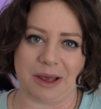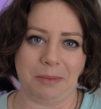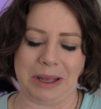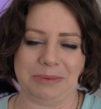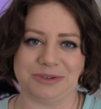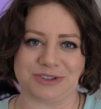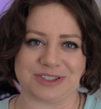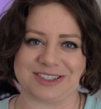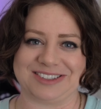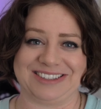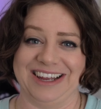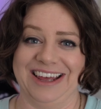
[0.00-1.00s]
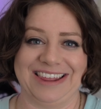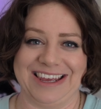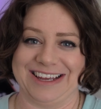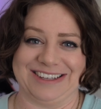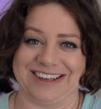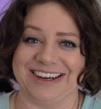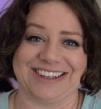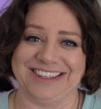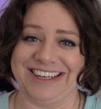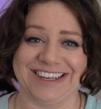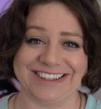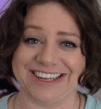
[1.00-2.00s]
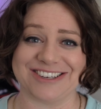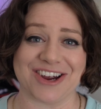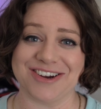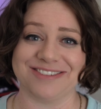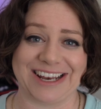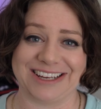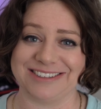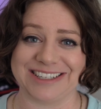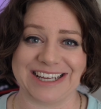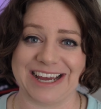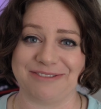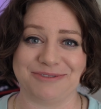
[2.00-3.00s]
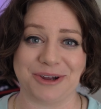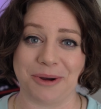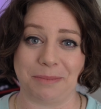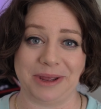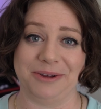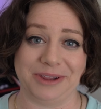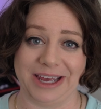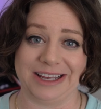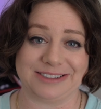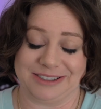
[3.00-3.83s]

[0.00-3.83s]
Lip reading: some people just think it's ugly and they don't get it and they have no appeal there.